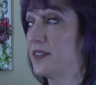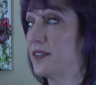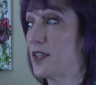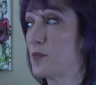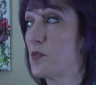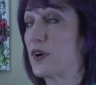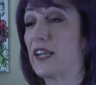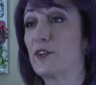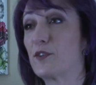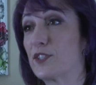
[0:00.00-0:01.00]
A lot of
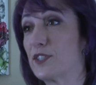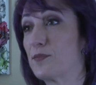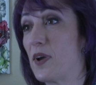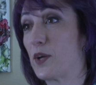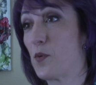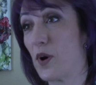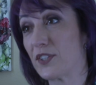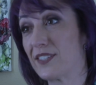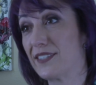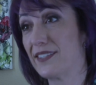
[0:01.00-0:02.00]
born-again Christians might
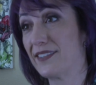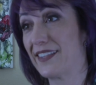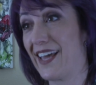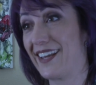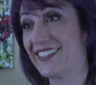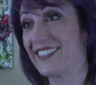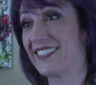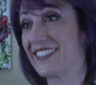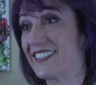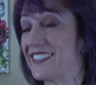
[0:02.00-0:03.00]
question that
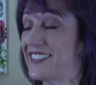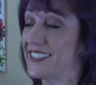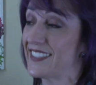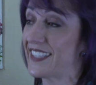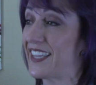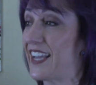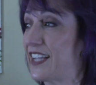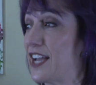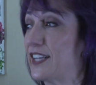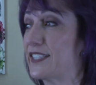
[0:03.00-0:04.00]
because I
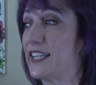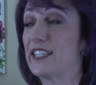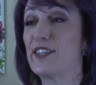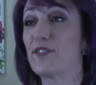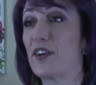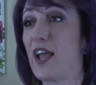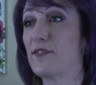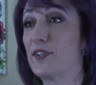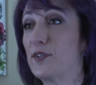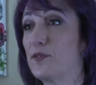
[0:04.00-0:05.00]
kind of take a different
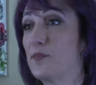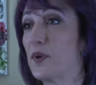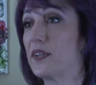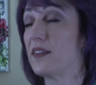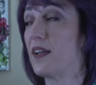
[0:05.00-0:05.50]
avenue, but